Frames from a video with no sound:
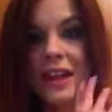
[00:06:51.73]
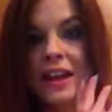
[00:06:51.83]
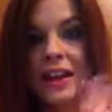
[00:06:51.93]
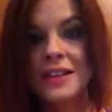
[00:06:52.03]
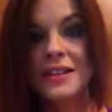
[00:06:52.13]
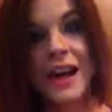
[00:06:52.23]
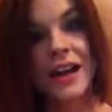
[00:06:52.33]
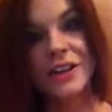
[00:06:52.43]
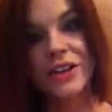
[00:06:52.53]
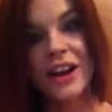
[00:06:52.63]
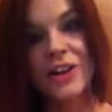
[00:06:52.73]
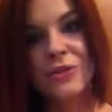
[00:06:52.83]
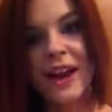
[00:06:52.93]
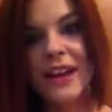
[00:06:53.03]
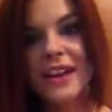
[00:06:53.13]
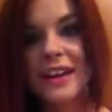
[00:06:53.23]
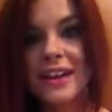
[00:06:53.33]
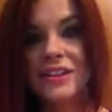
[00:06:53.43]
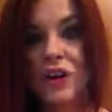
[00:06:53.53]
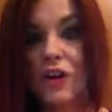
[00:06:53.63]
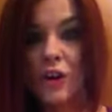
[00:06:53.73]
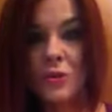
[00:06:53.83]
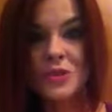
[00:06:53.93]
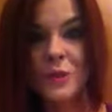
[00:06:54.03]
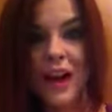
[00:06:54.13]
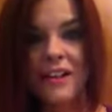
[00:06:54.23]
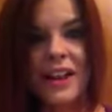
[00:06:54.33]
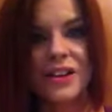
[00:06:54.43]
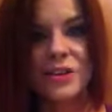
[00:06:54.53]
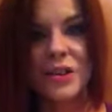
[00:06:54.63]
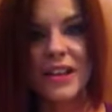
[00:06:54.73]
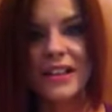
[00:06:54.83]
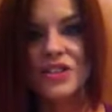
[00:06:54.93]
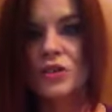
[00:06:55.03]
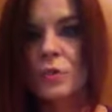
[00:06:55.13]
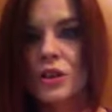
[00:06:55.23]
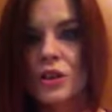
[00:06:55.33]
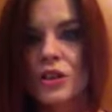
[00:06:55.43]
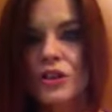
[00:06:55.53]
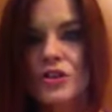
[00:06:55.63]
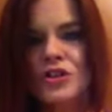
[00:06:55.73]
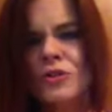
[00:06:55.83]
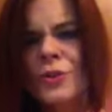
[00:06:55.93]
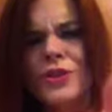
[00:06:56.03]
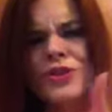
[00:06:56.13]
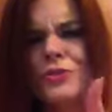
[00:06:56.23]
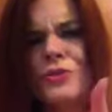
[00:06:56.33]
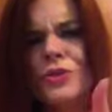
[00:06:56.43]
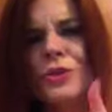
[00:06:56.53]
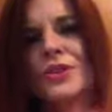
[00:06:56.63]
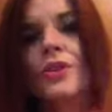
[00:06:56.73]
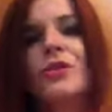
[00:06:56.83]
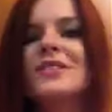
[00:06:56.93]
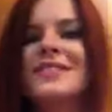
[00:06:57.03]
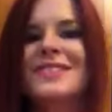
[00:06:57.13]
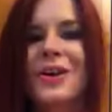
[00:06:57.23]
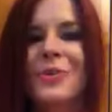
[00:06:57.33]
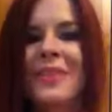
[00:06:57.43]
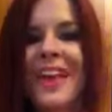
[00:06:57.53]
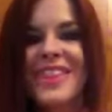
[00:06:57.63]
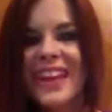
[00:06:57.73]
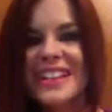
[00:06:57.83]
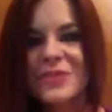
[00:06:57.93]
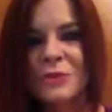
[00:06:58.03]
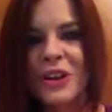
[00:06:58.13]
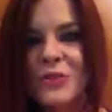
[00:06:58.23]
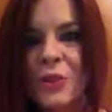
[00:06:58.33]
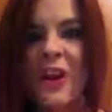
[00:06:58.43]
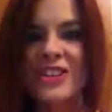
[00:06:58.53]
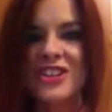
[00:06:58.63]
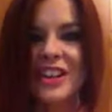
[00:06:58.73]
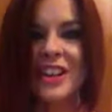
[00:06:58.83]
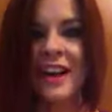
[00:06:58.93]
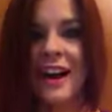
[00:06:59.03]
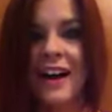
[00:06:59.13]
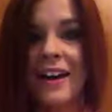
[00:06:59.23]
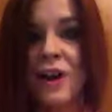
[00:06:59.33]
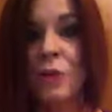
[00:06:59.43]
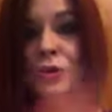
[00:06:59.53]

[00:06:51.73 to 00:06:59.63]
in dyeing your hair red, it all goes well and you get super, super duper results. So thanks everybody for watching. I hope you